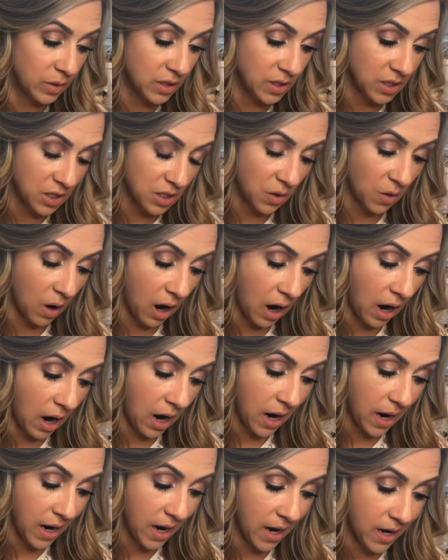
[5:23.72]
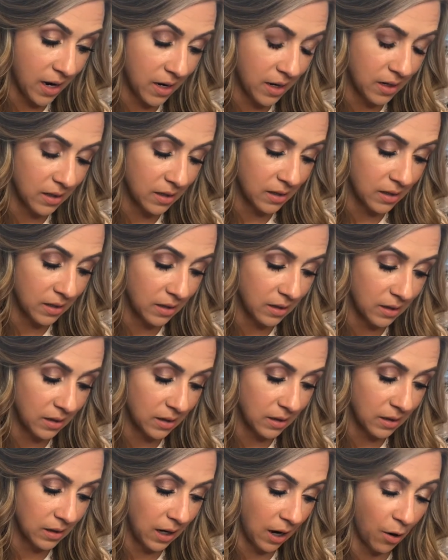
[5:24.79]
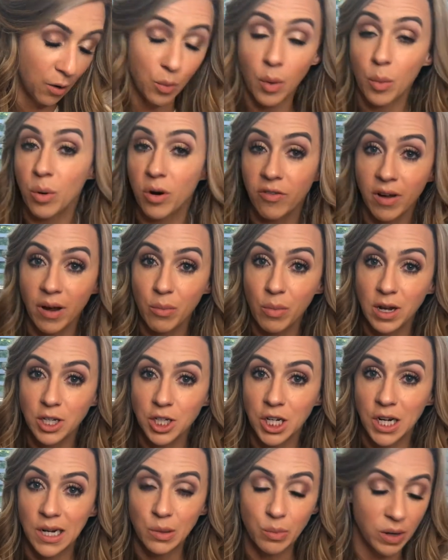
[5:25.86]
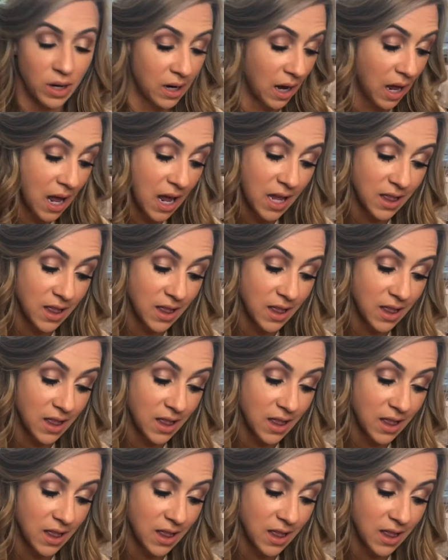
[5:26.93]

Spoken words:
So I can't remember if I mentioned, but